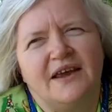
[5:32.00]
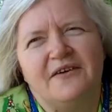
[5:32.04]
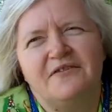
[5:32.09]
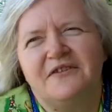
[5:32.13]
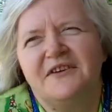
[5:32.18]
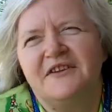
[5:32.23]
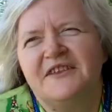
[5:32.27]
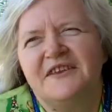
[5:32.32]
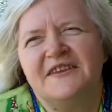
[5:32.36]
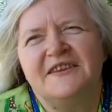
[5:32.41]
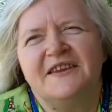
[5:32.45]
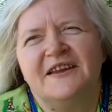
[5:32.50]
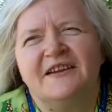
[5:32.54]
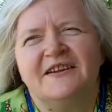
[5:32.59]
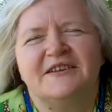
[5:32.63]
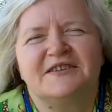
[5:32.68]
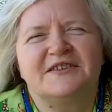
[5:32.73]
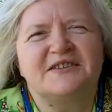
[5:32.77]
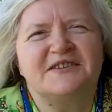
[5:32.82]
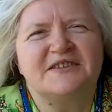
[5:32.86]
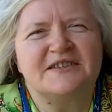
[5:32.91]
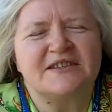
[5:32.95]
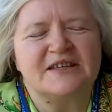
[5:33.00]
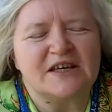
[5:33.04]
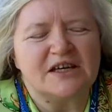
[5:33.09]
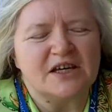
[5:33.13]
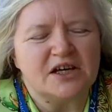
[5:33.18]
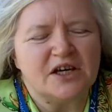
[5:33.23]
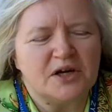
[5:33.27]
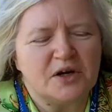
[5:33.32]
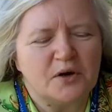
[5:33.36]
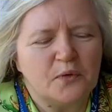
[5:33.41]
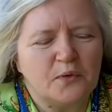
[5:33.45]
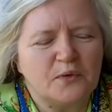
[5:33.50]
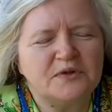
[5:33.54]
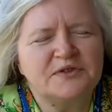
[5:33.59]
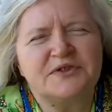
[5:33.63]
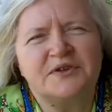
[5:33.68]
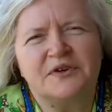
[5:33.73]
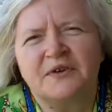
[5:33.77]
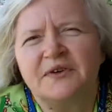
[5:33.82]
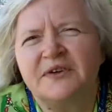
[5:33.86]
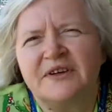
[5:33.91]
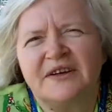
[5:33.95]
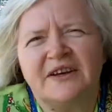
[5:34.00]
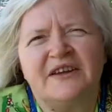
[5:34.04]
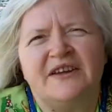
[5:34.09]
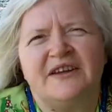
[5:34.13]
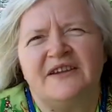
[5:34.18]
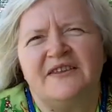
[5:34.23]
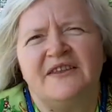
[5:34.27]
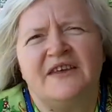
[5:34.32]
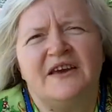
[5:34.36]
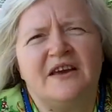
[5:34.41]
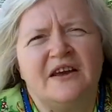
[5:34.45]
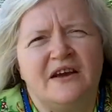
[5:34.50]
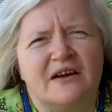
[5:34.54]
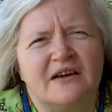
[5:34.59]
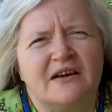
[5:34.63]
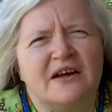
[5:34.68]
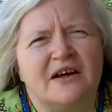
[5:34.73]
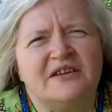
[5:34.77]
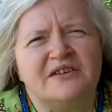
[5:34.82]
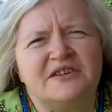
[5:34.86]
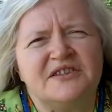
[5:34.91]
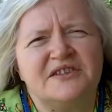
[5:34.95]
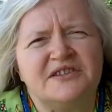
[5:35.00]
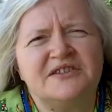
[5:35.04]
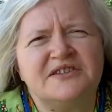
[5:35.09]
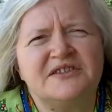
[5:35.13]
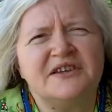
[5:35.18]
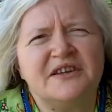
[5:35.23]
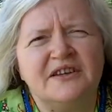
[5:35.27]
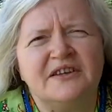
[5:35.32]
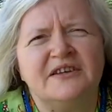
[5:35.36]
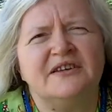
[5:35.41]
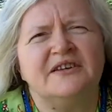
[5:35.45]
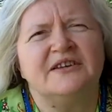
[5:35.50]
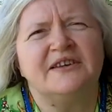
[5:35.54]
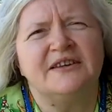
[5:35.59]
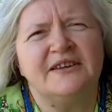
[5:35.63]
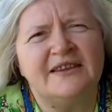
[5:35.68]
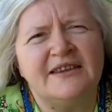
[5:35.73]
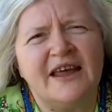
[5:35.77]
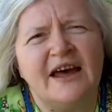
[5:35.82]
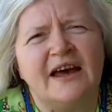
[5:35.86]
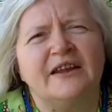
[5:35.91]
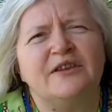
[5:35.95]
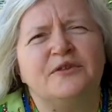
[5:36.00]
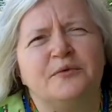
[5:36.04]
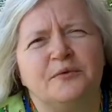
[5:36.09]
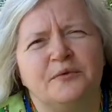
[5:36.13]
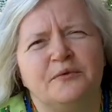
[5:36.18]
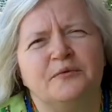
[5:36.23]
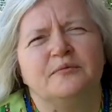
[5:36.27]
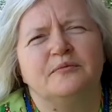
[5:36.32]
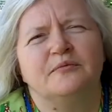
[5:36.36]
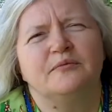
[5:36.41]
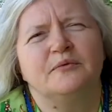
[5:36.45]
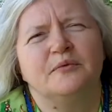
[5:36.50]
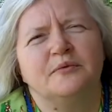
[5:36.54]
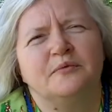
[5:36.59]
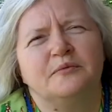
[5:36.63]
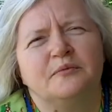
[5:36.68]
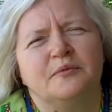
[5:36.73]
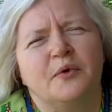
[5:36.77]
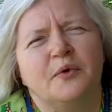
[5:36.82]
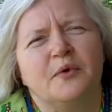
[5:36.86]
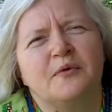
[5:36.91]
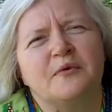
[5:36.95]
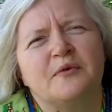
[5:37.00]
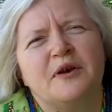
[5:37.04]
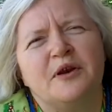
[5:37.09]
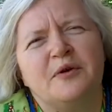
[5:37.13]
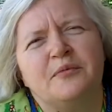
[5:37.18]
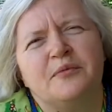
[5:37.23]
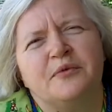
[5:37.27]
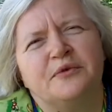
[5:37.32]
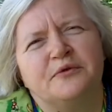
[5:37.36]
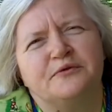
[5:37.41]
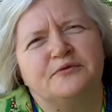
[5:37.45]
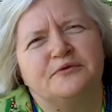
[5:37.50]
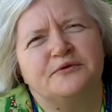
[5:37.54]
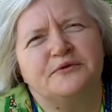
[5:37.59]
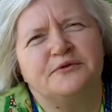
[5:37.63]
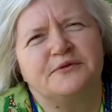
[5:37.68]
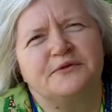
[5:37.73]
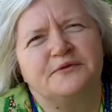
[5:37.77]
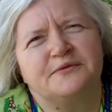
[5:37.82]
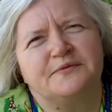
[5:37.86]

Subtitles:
Everything else was already there. I just needed that only move.